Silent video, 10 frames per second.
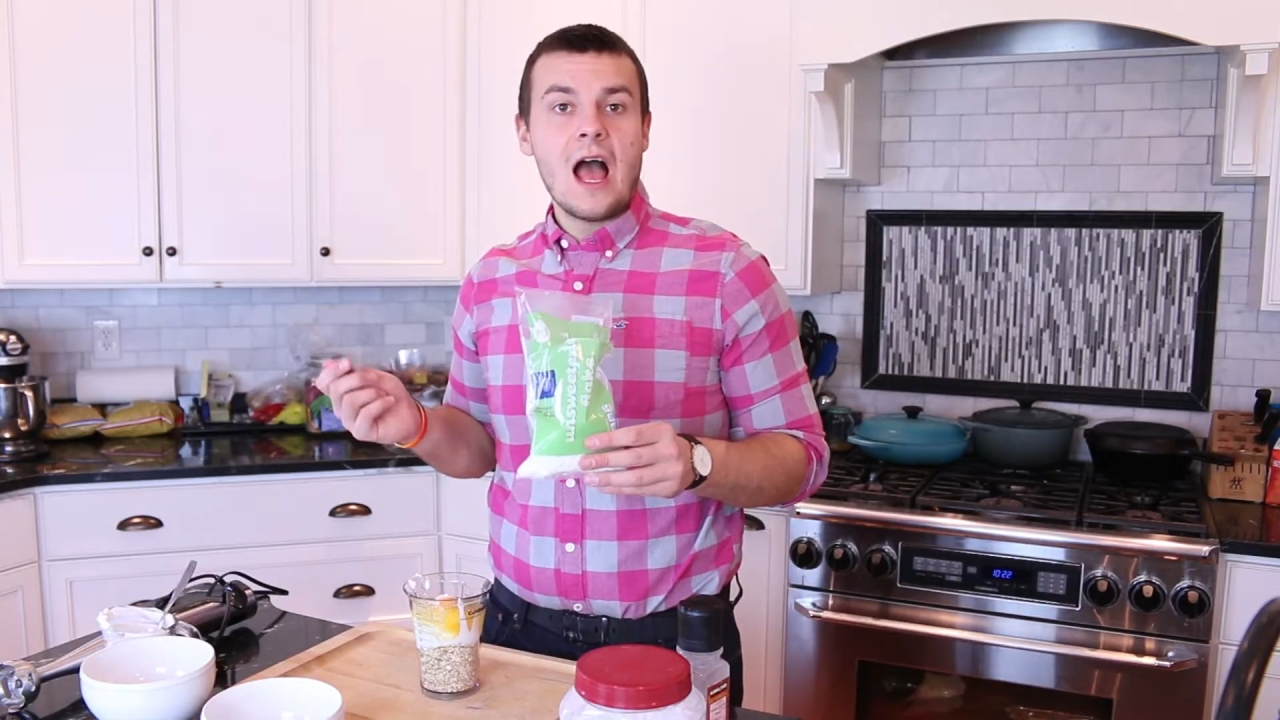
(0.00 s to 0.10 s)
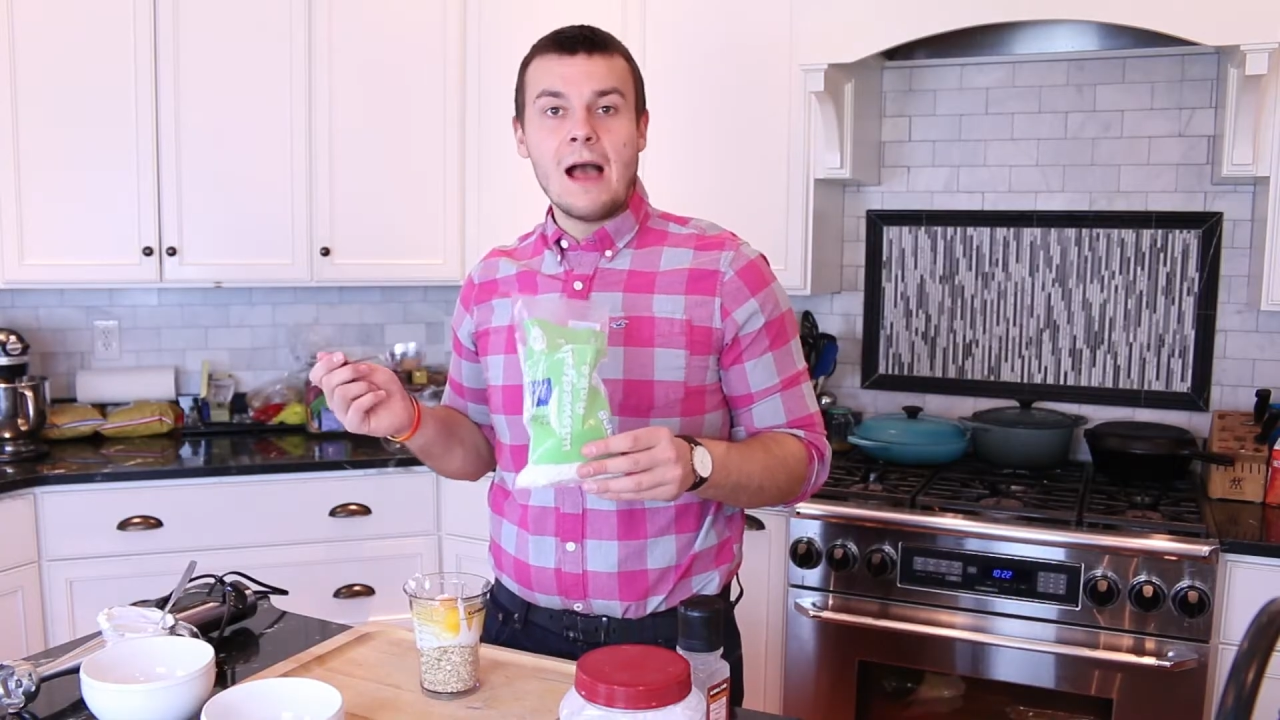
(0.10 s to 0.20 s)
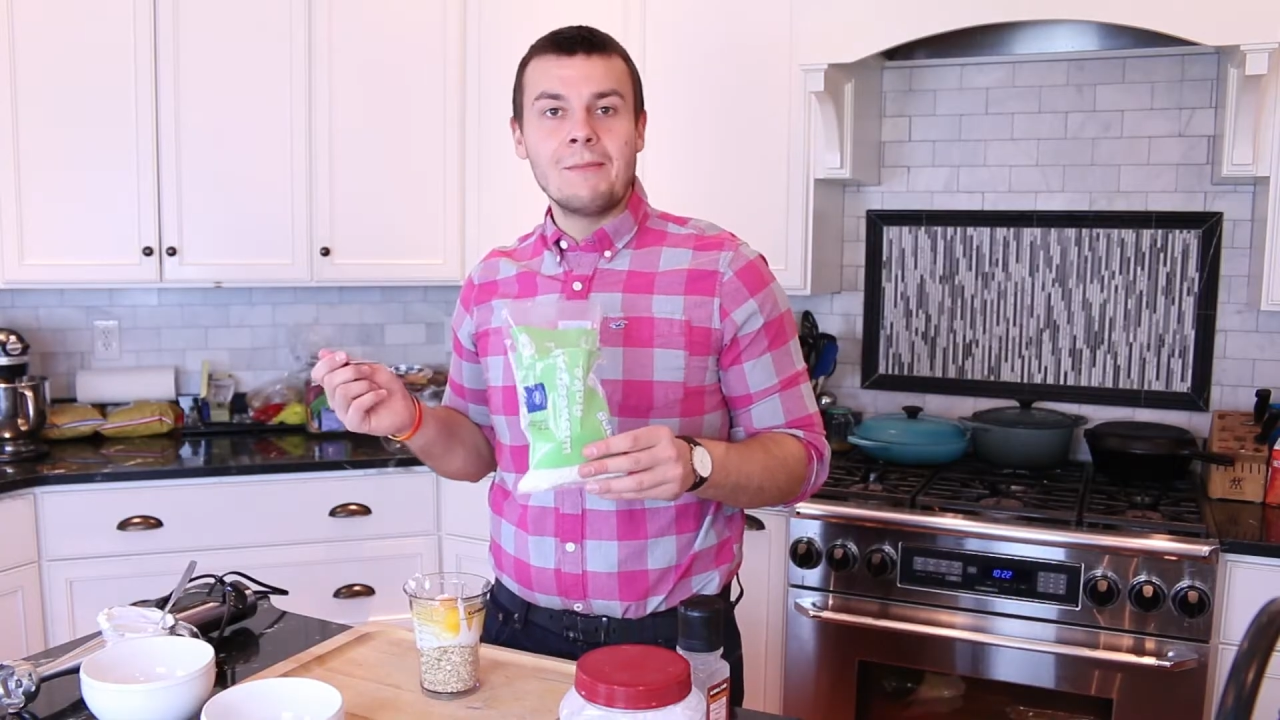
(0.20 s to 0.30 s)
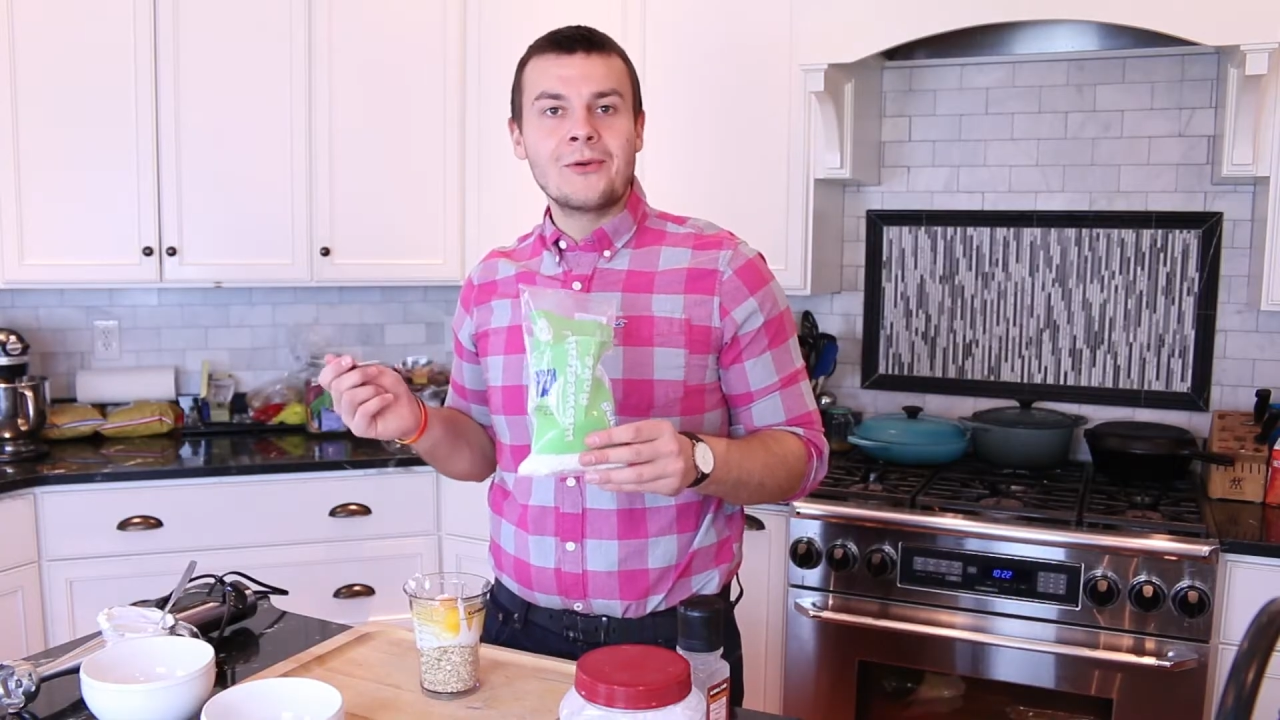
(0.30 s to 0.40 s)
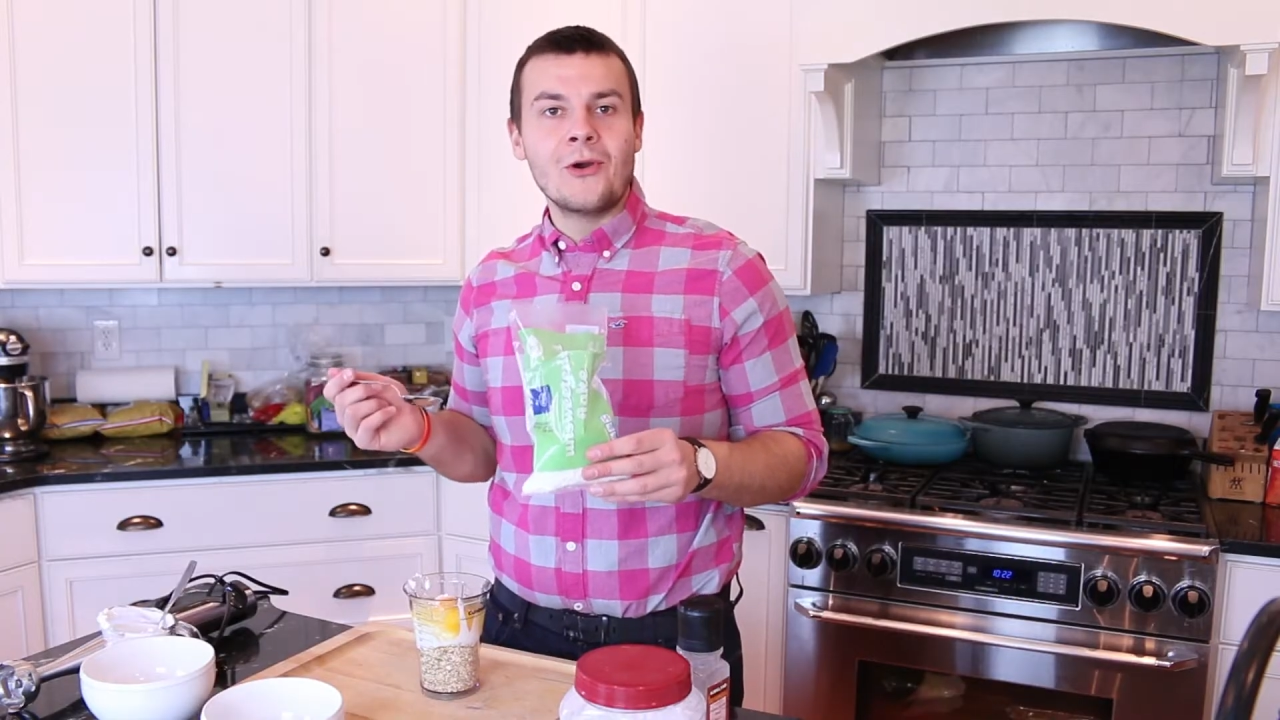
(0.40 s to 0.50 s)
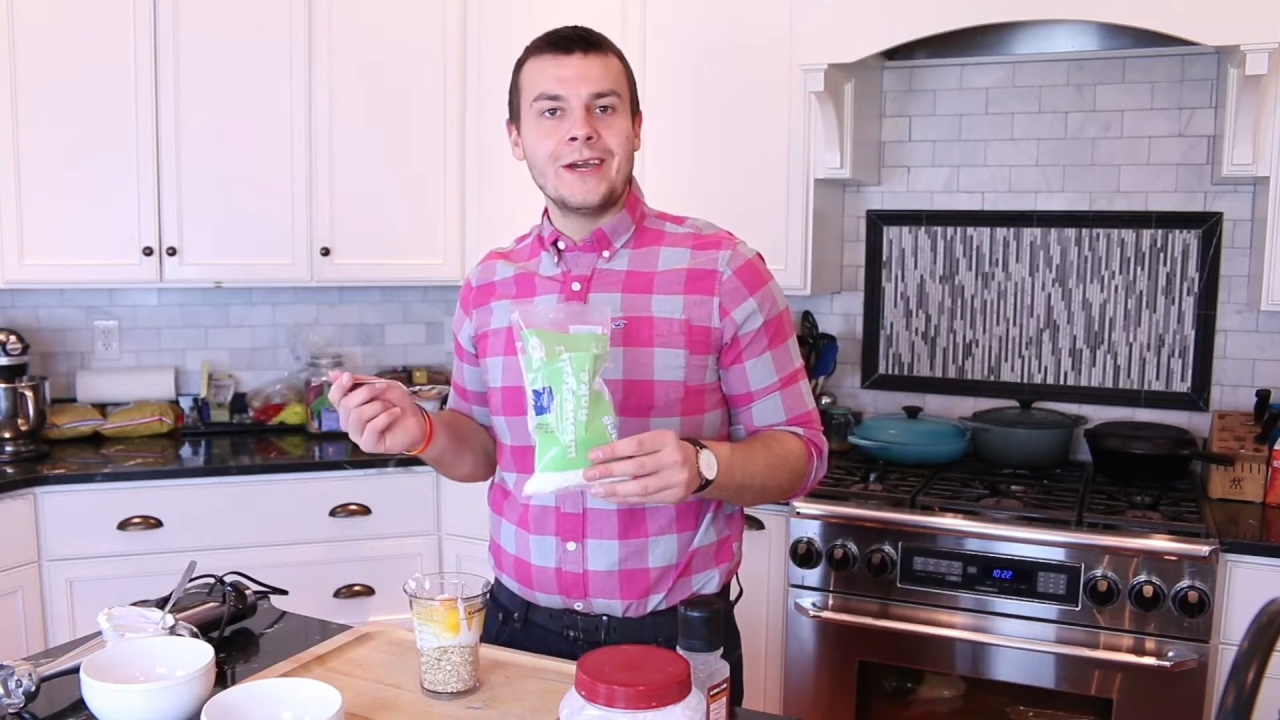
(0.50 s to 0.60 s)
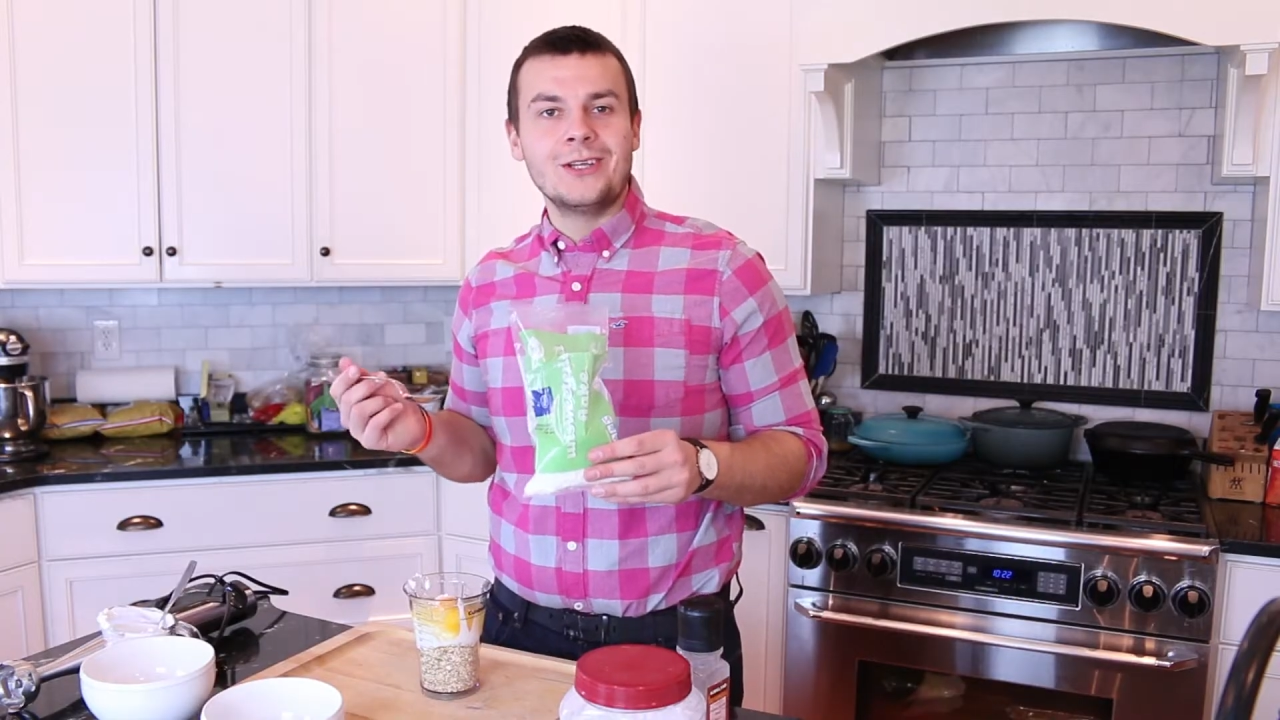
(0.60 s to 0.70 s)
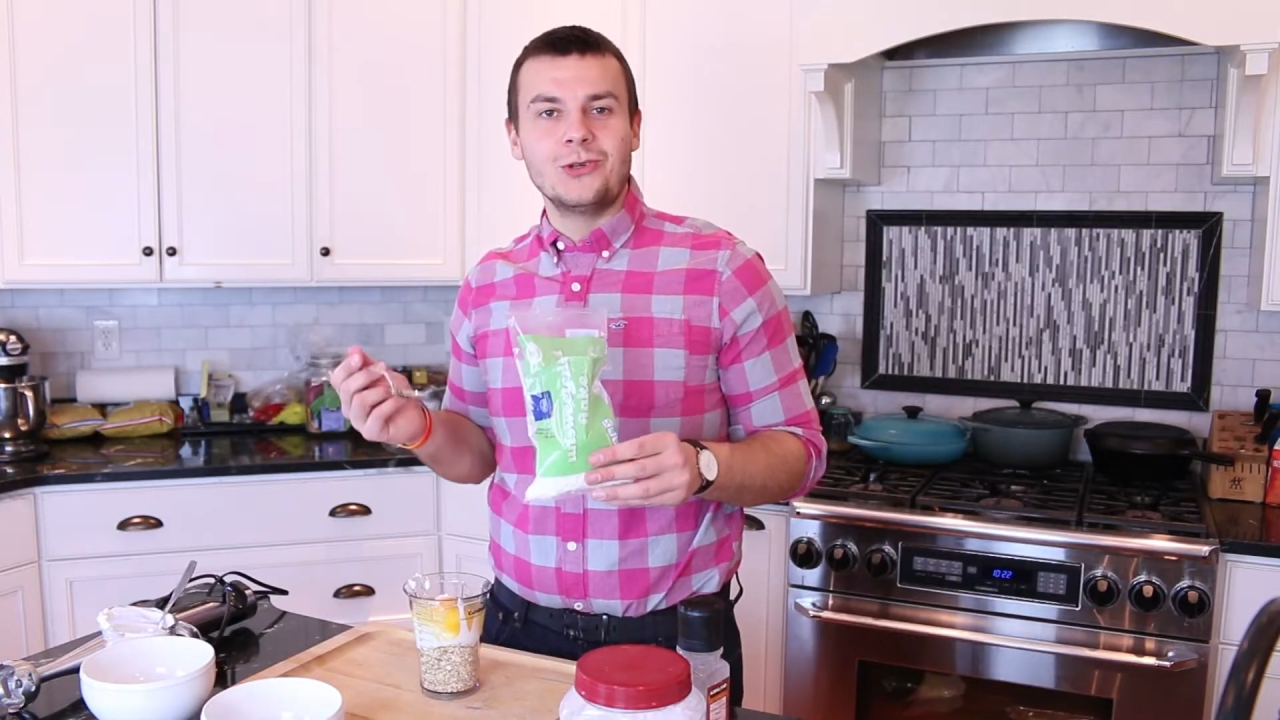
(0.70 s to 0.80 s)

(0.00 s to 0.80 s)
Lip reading: I'm going